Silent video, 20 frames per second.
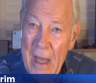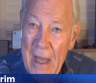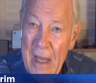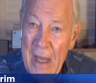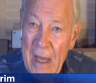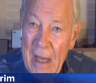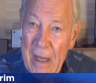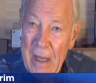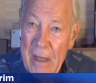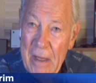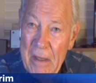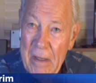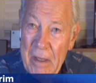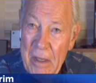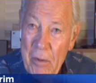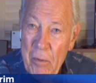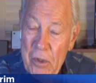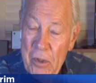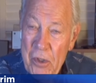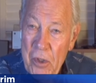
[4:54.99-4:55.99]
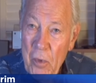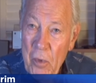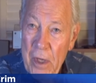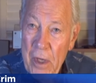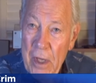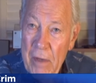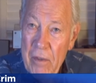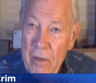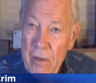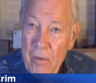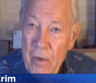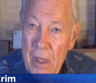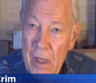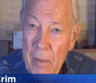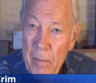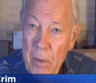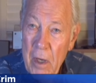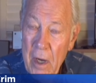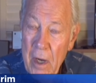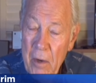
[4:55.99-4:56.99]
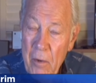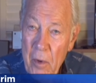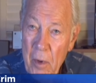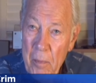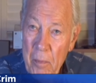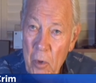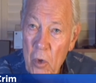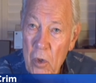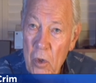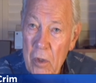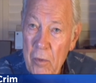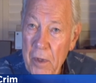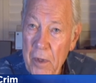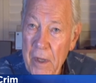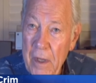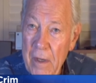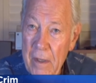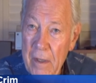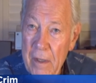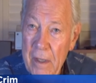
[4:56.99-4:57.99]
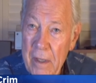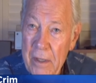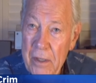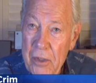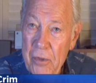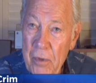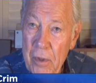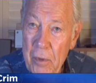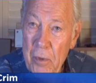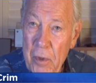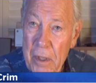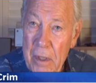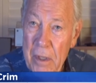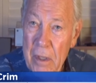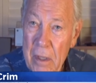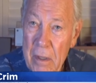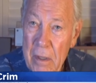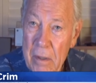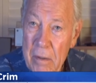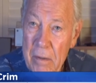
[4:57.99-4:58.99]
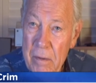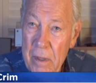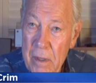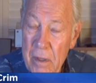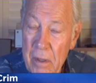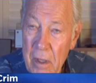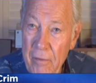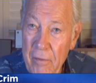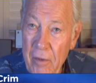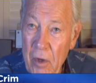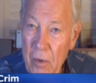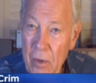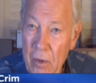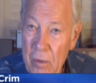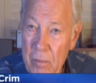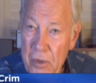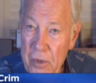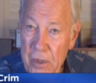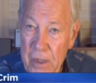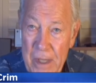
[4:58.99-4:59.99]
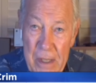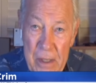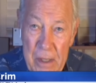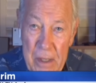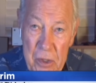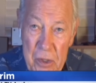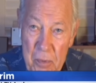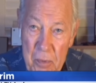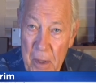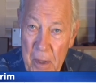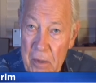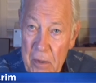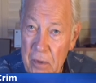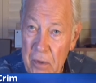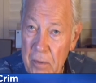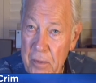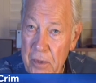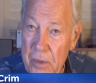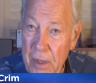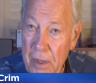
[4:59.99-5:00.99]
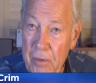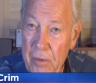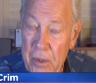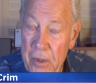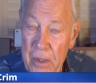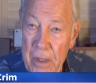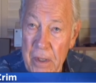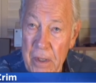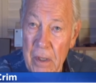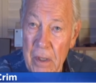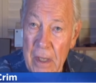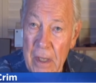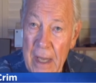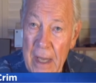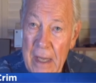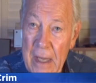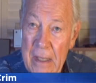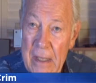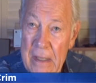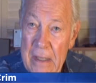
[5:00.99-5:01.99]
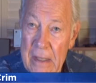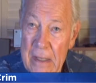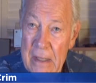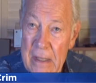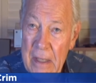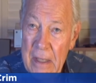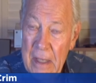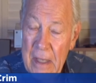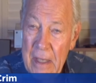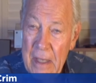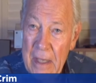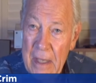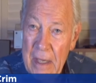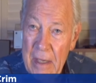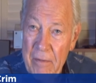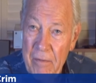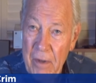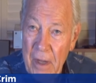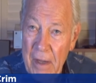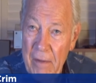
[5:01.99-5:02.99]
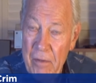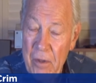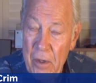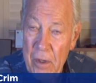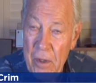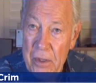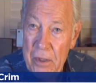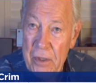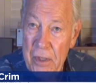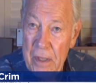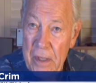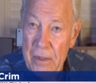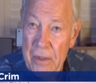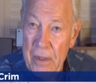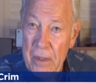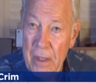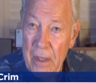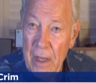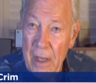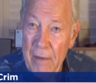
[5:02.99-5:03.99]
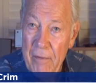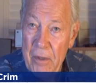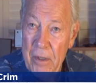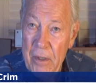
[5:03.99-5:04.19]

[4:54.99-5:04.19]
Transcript: It was a way of developing a rapport with the audience. We were in their living rooms, dens, bedrooms every single night at 5:30, 6, and 11.